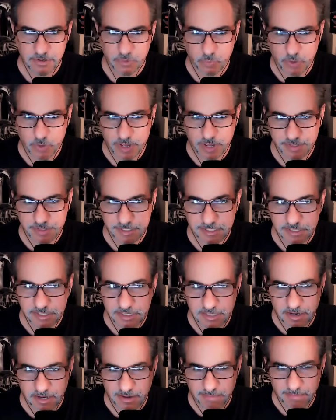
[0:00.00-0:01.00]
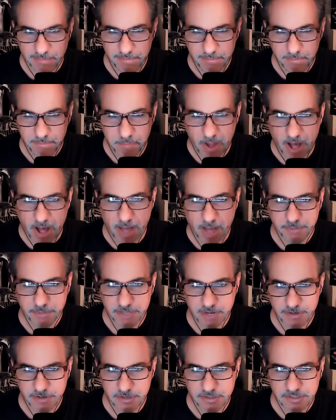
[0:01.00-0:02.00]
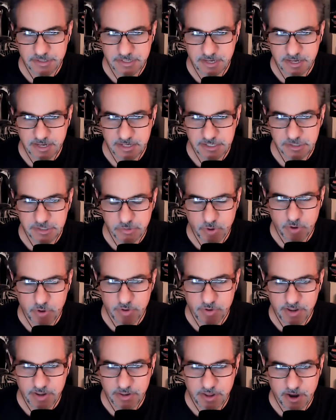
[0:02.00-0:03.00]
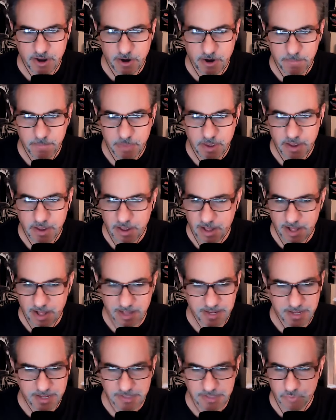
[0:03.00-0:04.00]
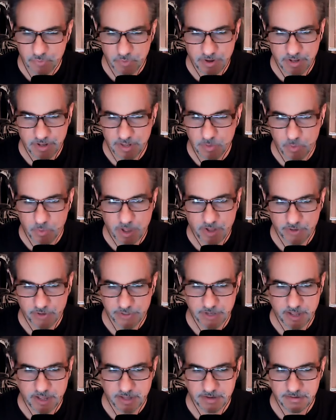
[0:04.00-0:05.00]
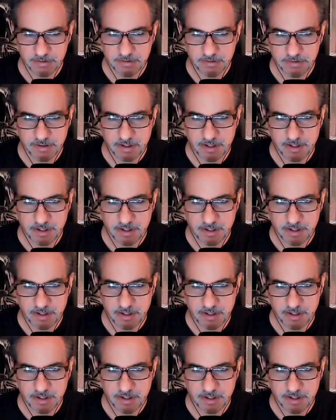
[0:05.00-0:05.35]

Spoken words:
with some pop tendencies thrown in there. It's really well done.